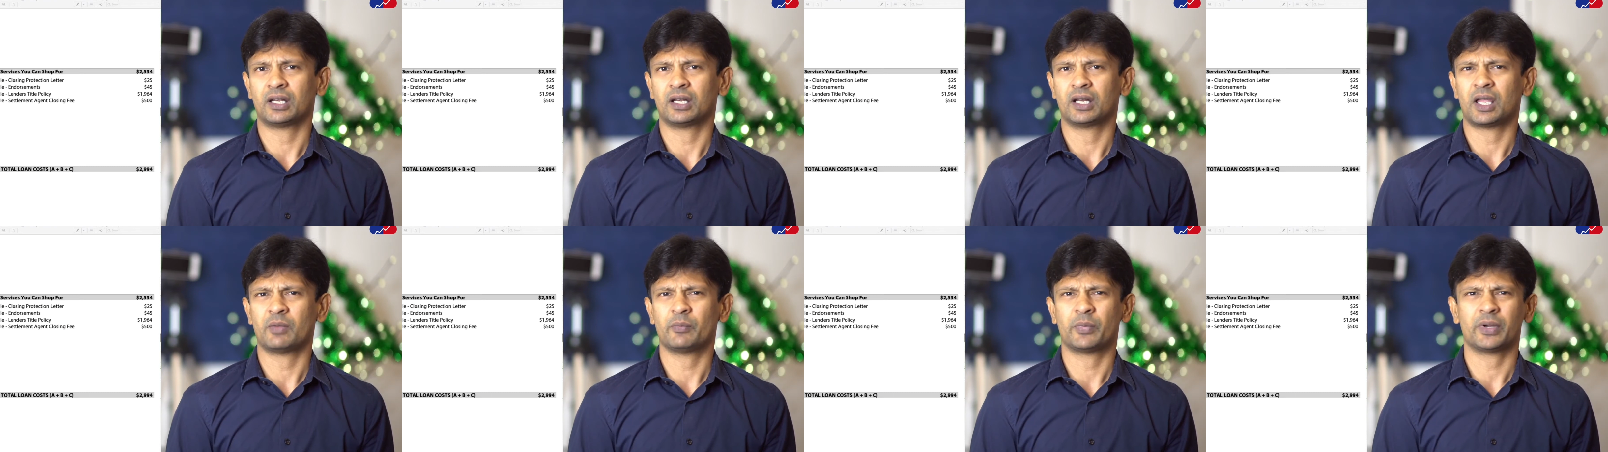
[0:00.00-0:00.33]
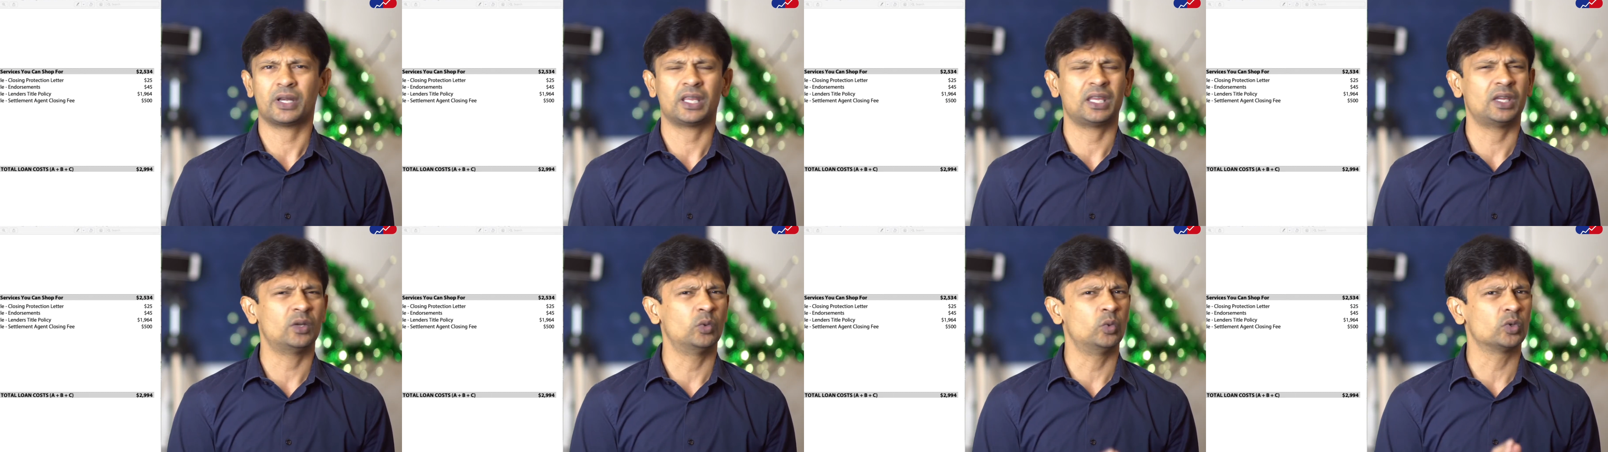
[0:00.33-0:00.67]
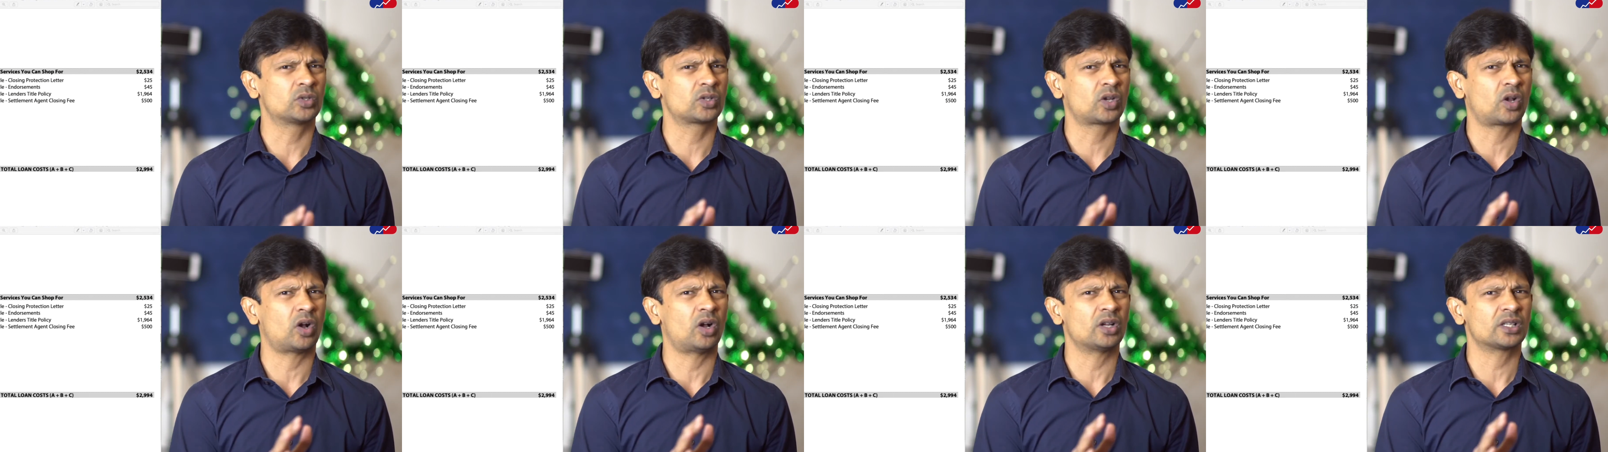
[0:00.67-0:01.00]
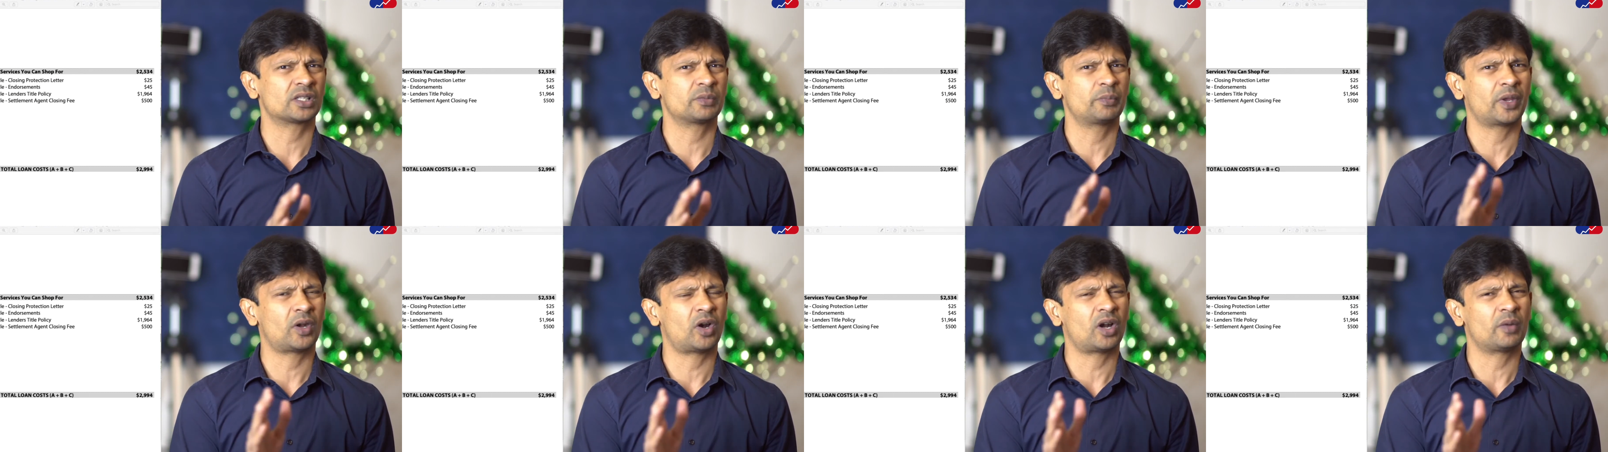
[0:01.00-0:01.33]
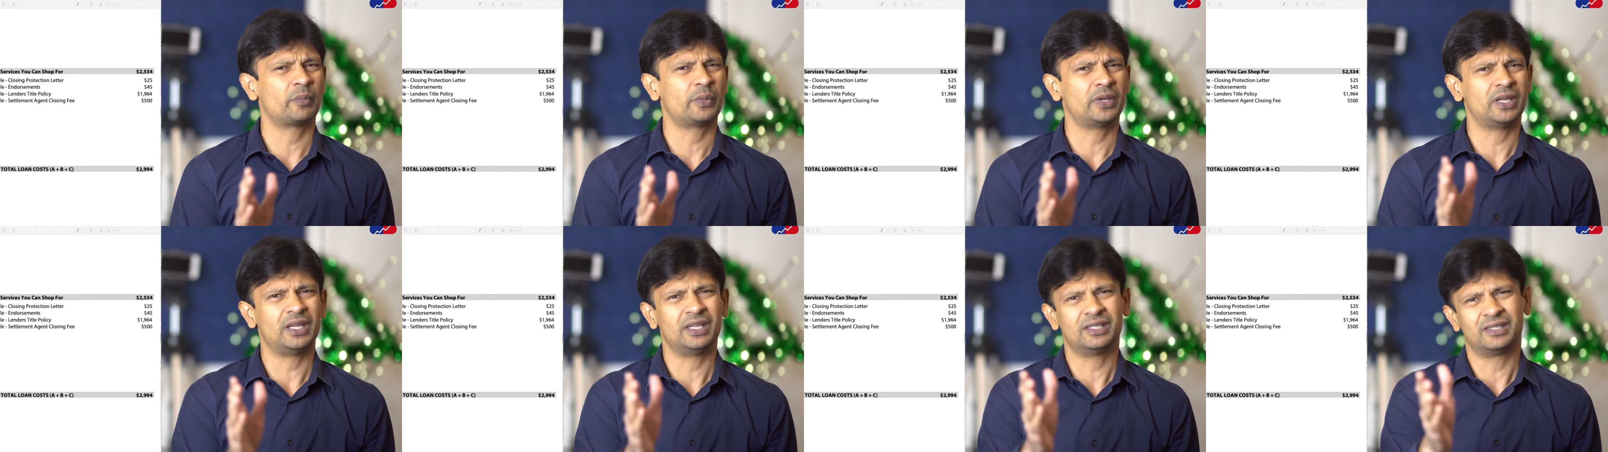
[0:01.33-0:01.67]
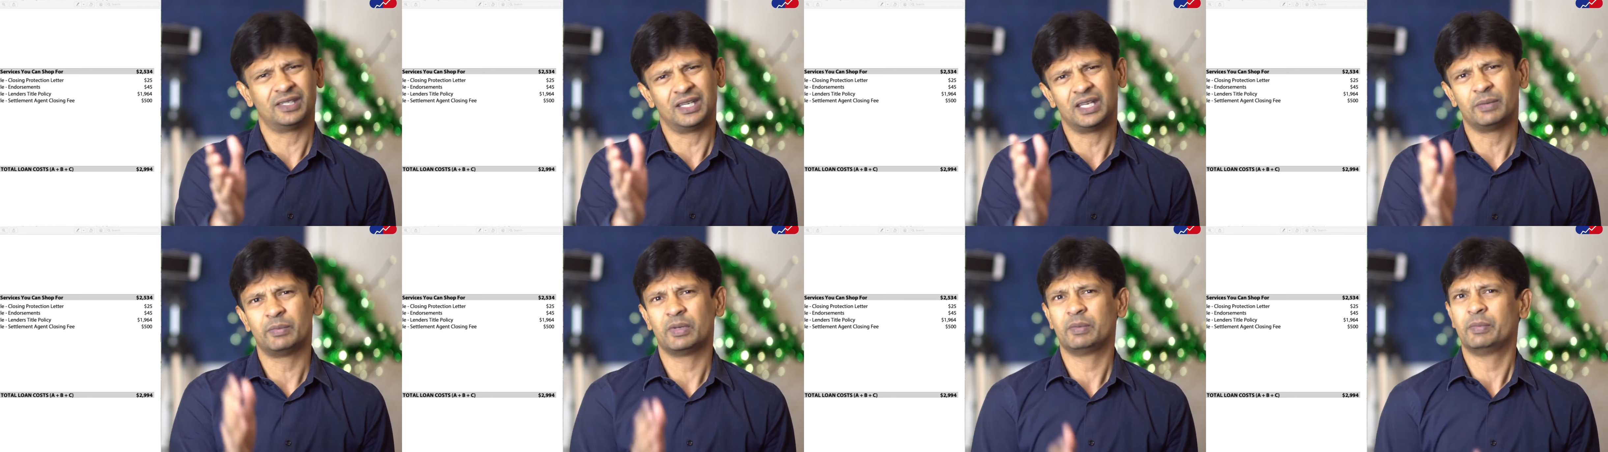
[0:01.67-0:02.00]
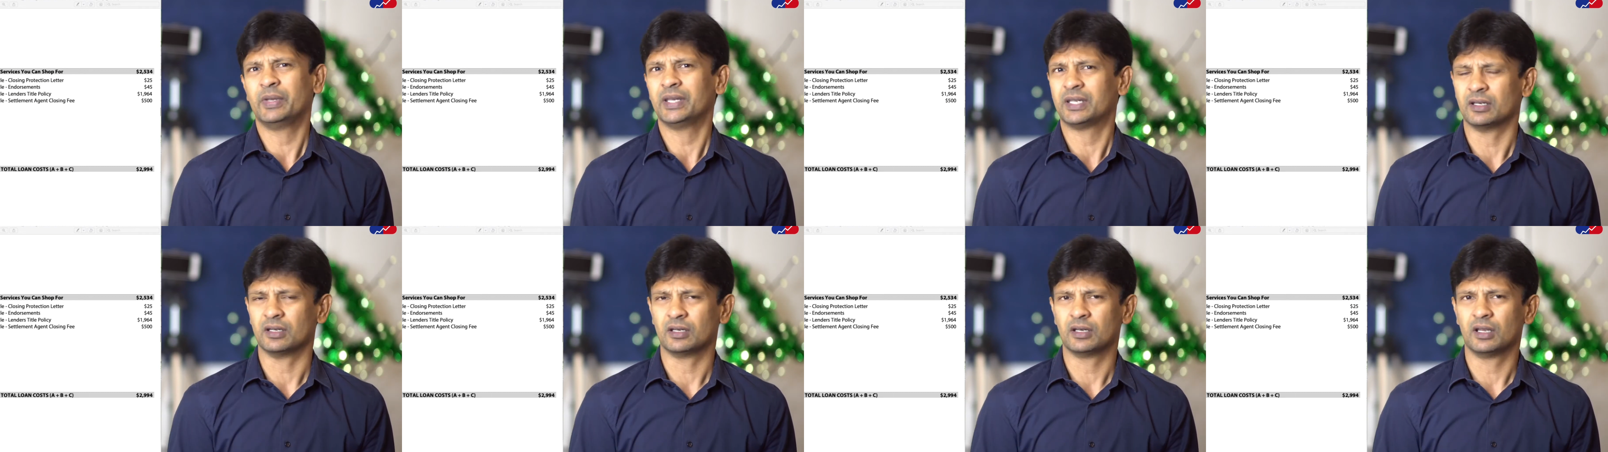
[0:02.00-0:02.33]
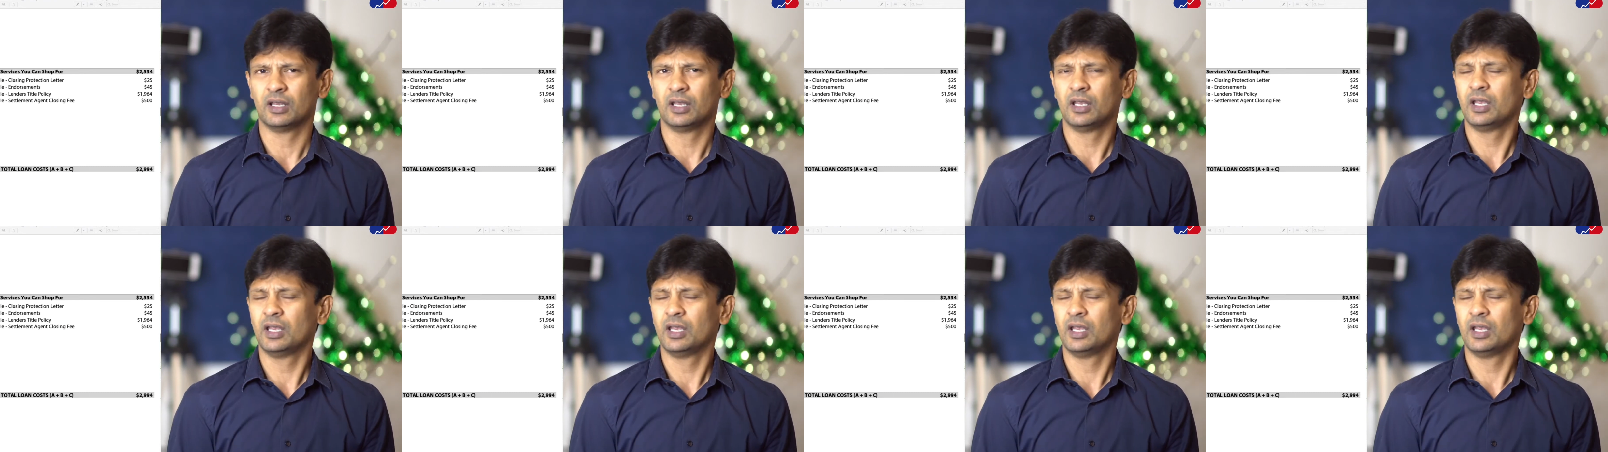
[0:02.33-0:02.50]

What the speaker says: company whose cost may not easily be beaten,